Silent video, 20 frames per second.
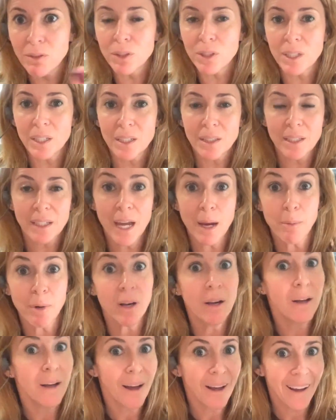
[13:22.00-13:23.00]
even looking at the
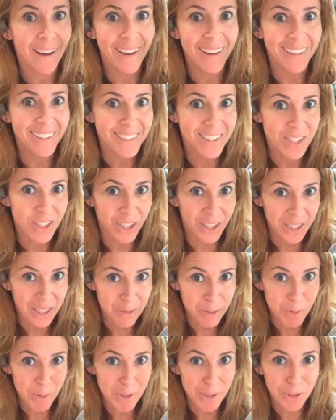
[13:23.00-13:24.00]
camera. Hi. Sorry.
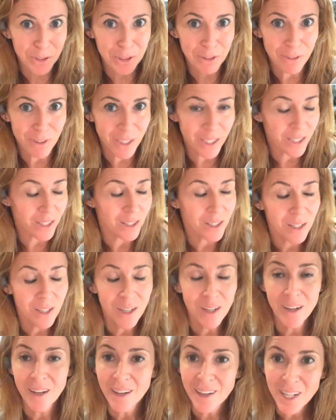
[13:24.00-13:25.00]
I'm supposed to look over there.
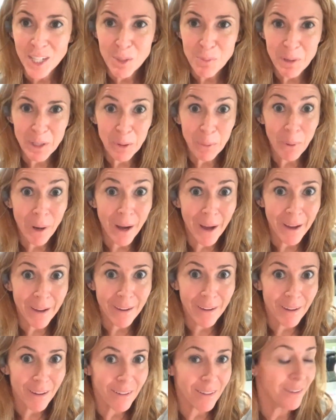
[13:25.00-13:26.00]
It's been a
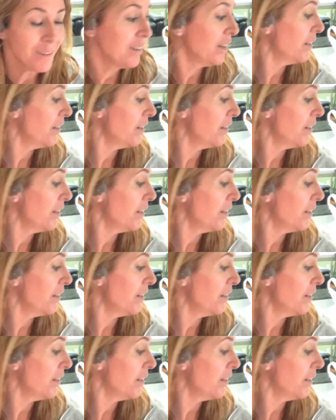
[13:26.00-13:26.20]
while.